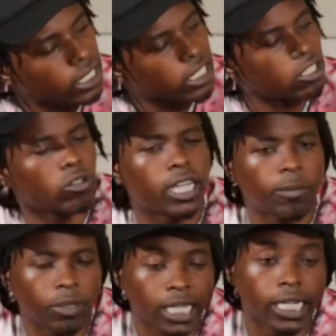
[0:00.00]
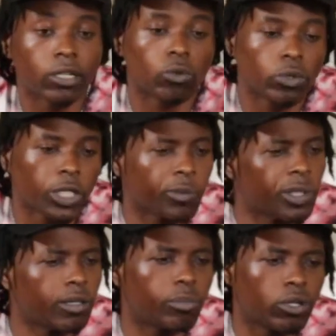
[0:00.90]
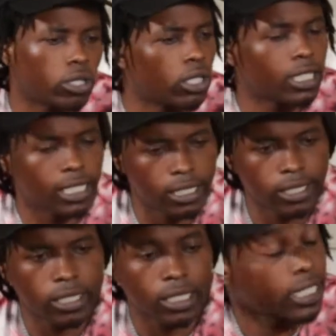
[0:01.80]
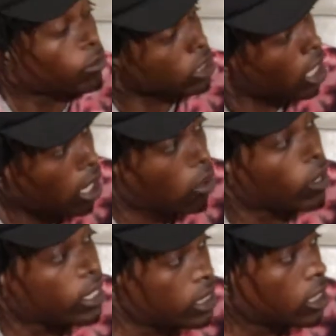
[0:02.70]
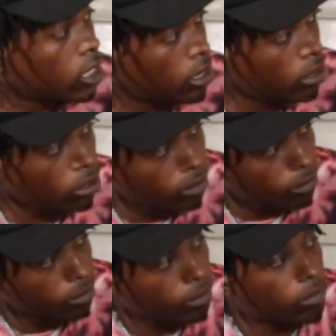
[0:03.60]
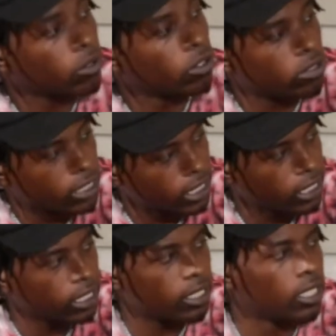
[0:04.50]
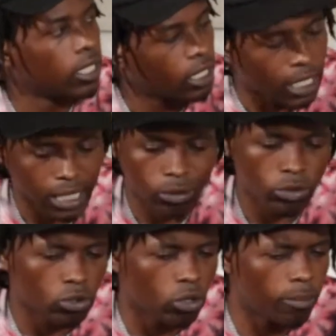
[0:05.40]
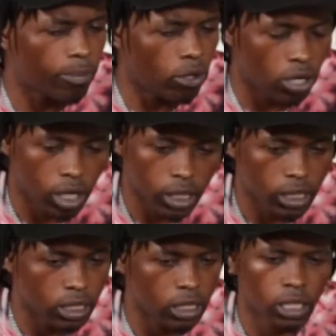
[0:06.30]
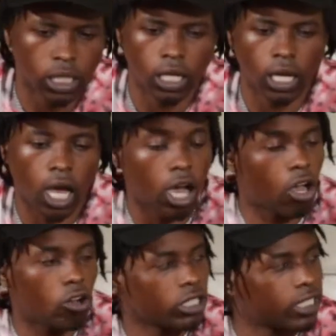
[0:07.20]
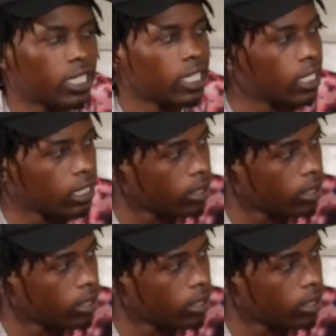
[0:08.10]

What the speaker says: Yeah, so they played a real big part, like, cause they was always in the club. You know what I'm saying? Like they was doing parties all the time.